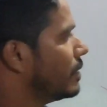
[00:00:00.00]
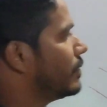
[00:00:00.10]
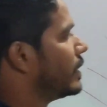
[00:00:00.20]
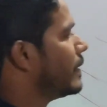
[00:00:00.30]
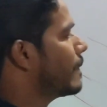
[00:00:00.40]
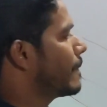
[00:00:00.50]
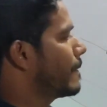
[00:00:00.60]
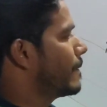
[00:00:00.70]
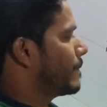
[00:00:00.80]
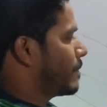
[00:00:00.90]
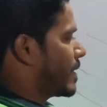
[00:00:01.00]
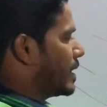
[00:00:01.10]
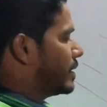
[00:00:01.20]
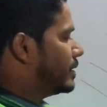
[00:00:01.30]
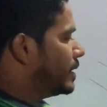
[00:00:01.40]
Okay,
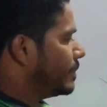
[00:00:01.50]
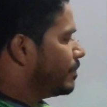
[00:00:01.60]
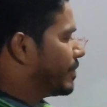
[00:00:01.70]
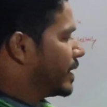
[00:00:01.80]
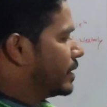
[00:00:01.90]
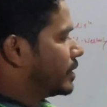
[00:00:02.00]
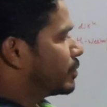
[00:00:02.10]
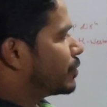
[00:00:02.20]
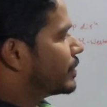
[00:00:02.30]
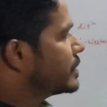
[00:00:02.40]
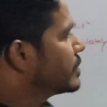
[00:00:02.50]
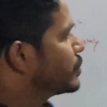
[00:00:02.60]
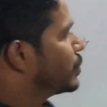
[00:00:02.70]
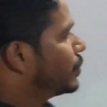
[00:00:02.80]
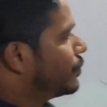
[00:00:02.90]
then afterwards,
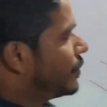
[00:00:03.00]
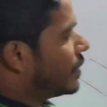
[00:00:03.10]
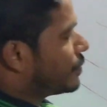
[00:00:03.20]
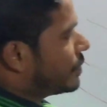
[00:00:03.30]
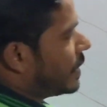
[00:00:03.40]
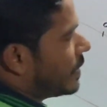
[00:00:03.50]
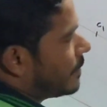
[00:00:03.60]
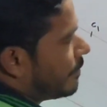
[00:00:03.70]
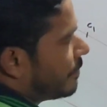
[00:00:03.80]
so we have to take